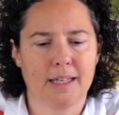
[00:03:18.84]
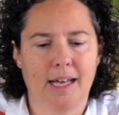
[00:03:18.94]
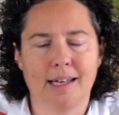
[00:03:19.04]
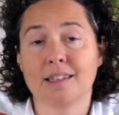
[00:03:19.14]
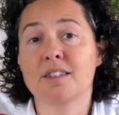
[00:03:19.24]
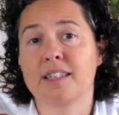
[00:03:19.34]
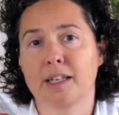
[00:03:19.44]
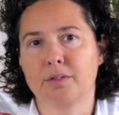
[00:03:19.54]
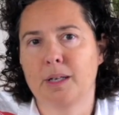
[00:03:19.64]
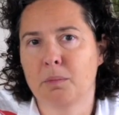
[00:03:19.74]
And instead
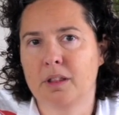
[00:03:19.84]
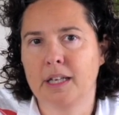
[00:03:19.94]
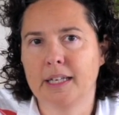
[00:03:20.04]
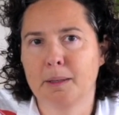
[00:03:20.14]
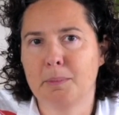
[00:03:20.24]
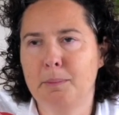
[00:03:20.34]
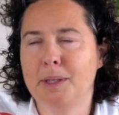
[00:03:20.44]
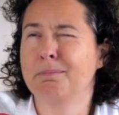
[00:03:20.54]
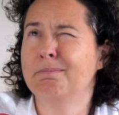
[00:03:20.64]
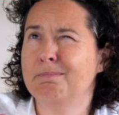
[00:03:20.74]
of them thinking
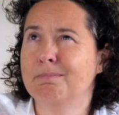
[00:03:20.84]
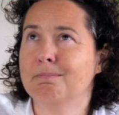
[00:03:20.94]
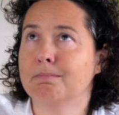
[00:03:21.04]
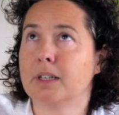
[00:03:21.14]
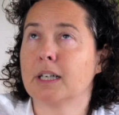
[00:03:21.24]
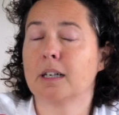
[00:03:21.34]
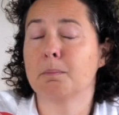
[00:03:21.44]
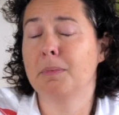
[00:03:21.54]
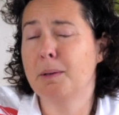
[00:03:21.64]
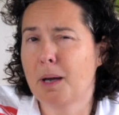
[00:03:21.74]
maybe
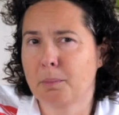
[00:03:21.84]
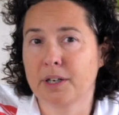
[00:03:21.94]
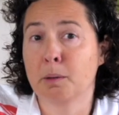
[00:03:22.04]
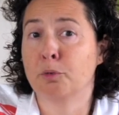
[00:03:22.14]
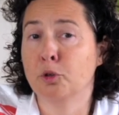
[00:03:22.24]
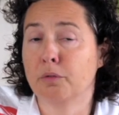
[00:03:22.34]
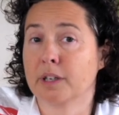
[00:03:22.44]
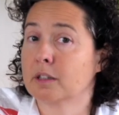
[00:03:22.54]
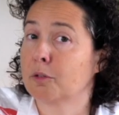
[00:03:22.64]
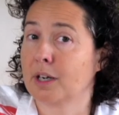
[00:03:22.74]
I'm not
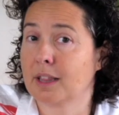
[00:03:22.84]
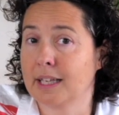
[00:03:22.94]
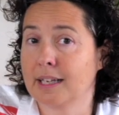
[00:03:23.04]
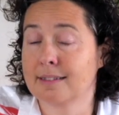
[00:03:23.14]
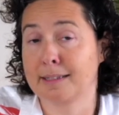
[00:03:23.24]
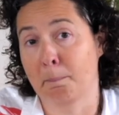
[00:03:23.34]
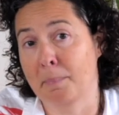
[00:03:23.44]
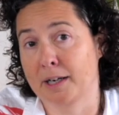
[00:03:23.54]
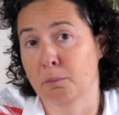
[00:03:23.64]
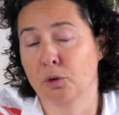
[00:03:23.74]
improving the right things that
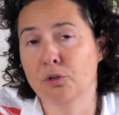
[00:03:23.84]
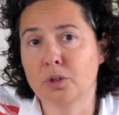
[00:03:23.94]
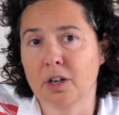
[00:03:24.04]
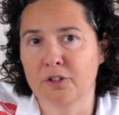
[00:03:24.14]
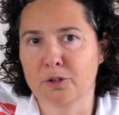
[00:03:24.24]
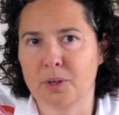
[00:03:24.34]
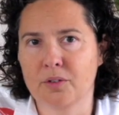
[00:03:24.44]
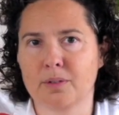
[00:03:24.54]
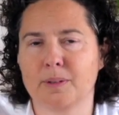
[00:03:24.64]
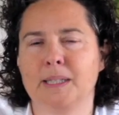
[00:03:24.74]
matter most to customers,